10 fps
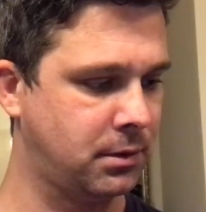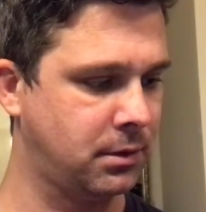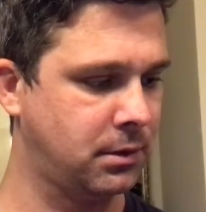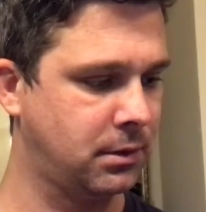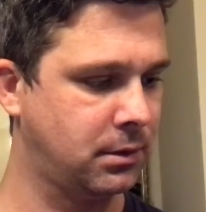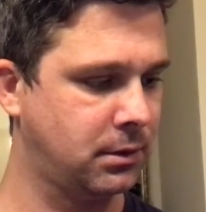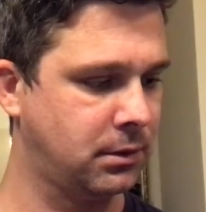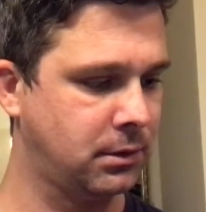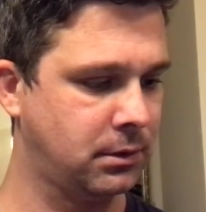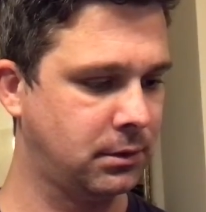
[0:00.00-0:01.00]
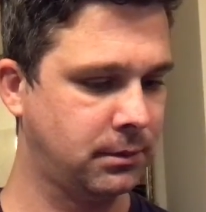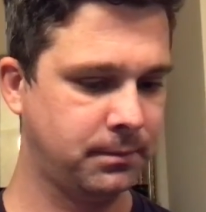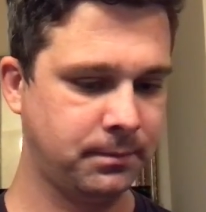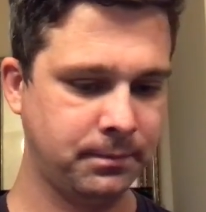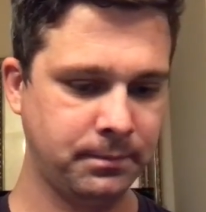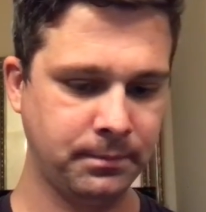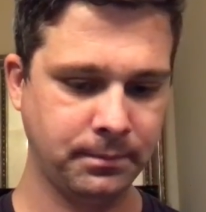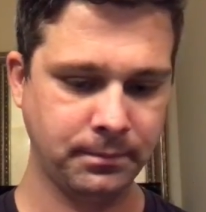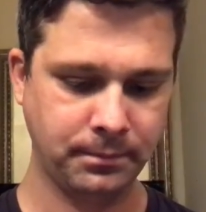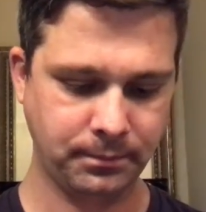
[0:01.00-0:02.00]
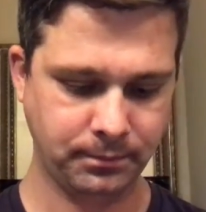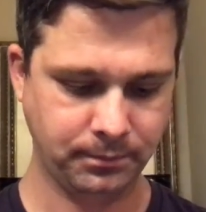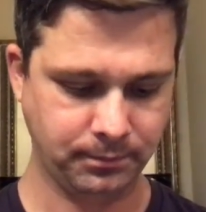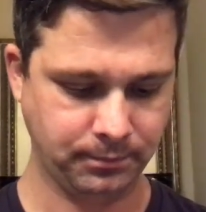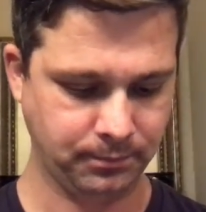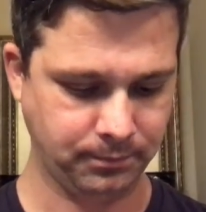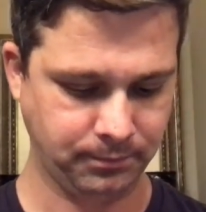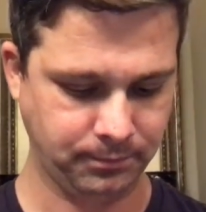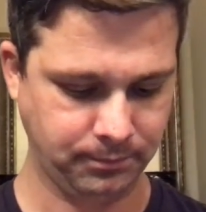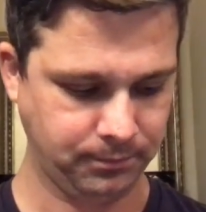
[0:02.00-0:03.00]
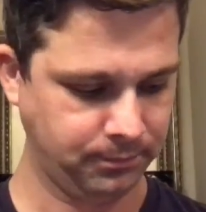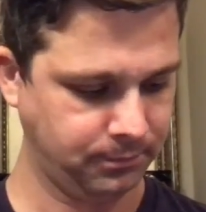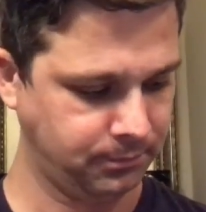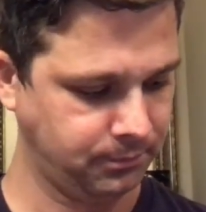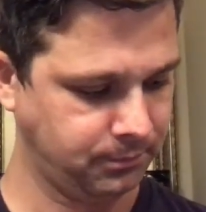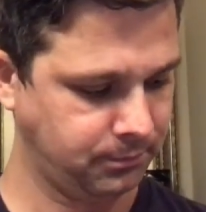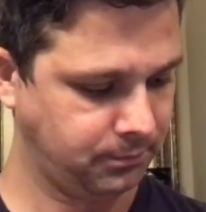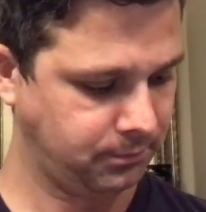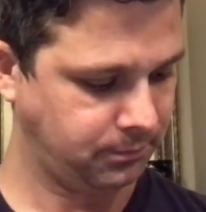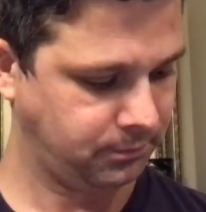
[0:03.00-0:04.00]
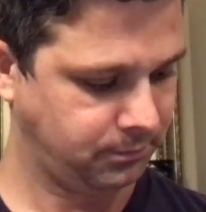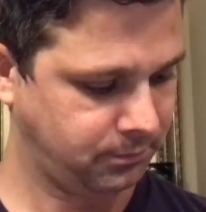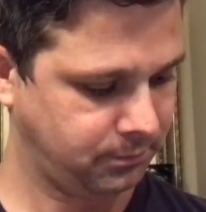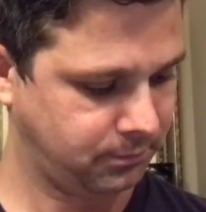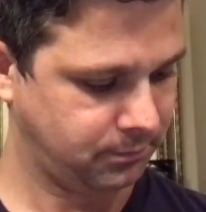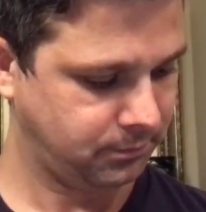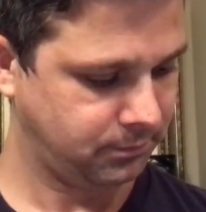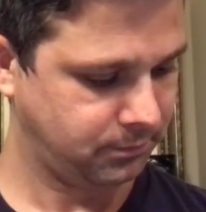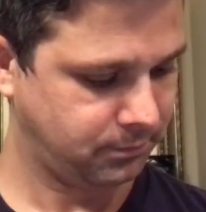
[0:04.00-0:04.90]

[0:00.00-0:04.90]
[no speech]